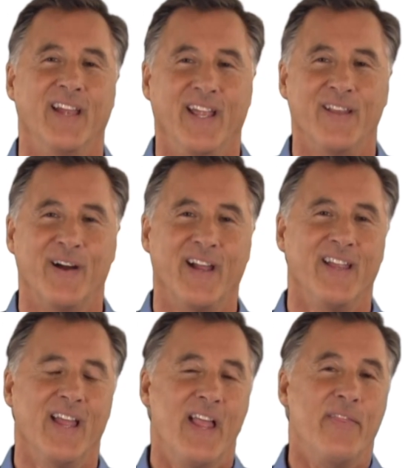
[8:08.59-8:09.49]

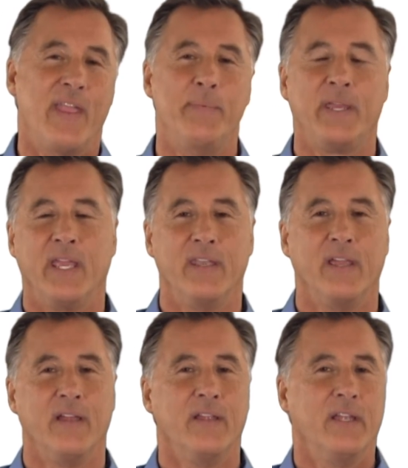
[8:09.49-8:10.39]
Anyway, they begin
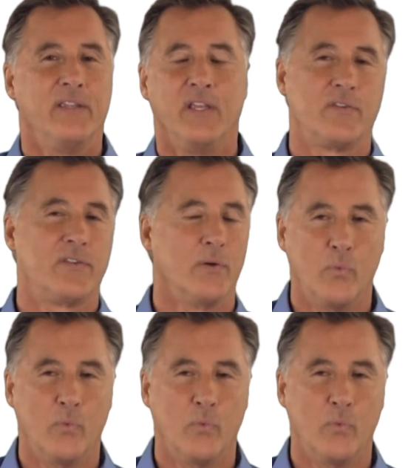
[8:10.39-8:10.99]
to, to